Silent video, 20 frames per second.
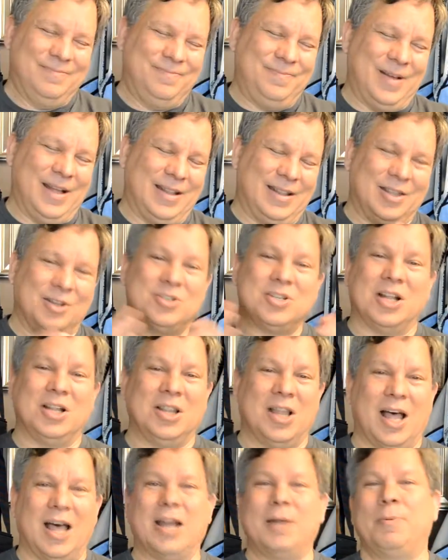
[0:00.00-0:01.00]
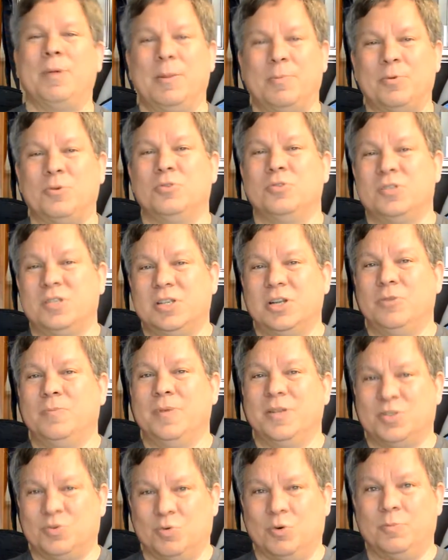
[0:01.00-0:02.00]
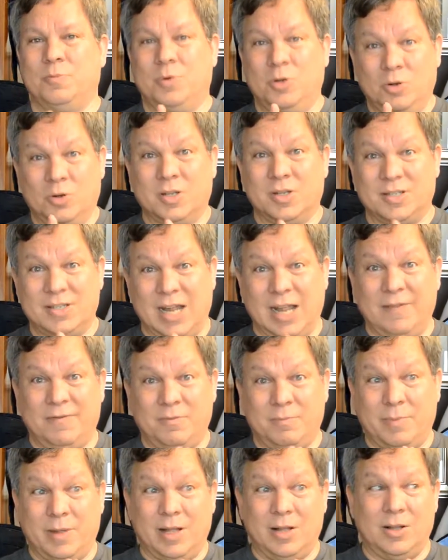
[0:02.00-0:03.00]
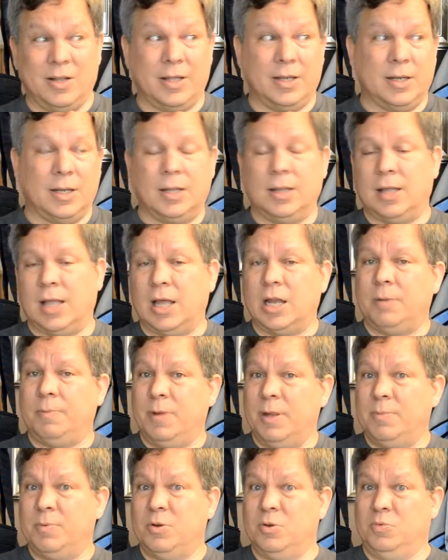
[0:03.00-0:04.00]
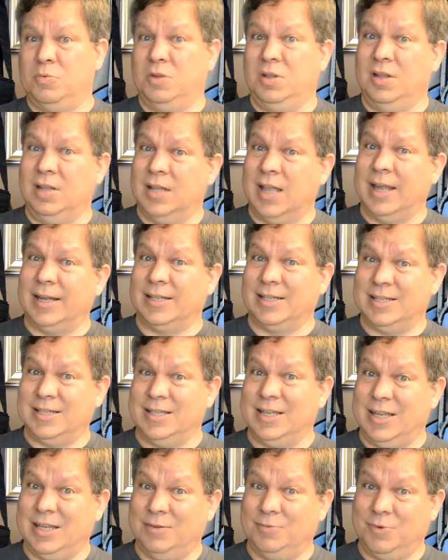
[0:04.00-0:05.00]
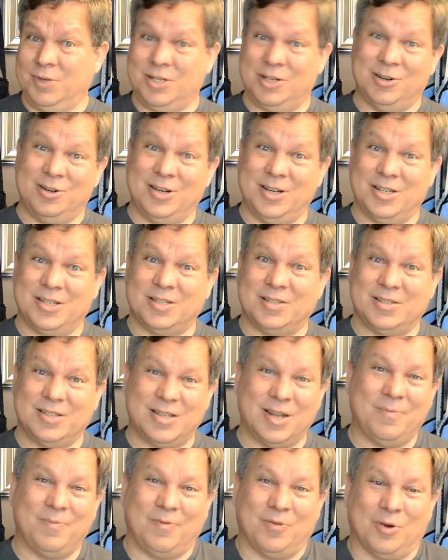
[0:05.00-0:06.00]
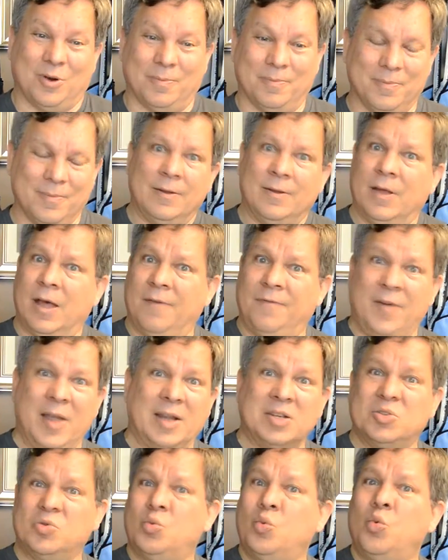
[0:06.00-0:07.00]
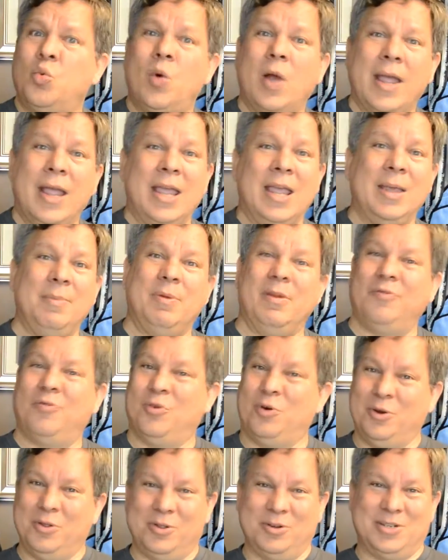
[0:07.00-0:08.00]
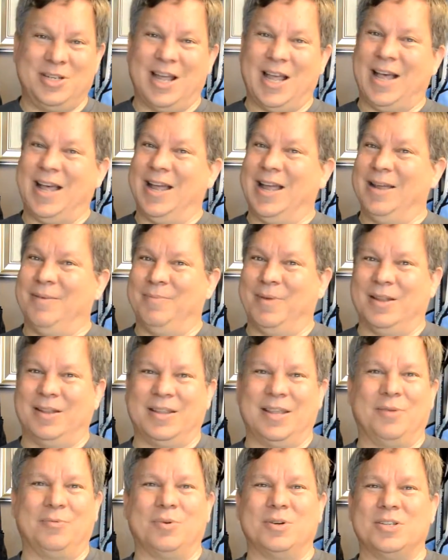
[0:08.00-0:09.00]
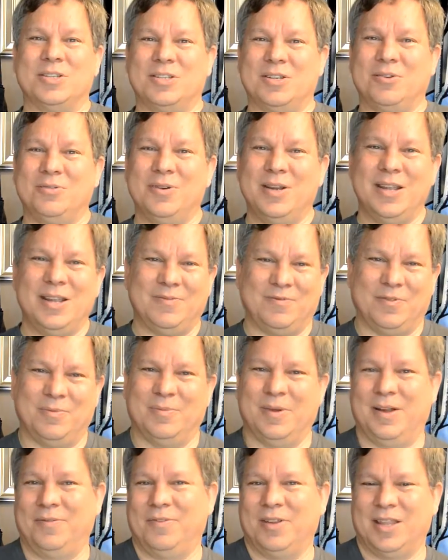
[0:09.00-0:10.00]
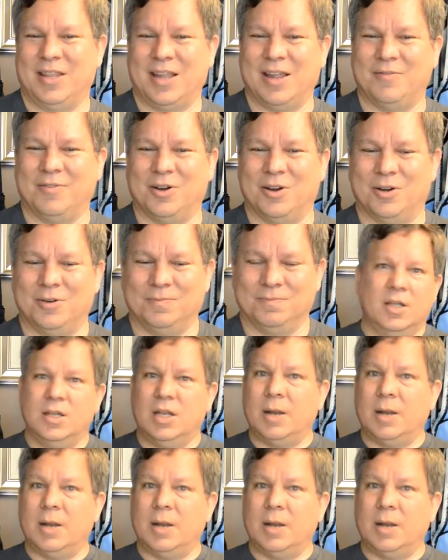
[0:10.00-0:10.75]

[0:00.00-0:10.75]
But there's a lot of people who still miss Rube Duggans' Diving Bell, and a lot of people who would like to see it return in some form. Effects way before their time, but they were so neat from everything I've heard.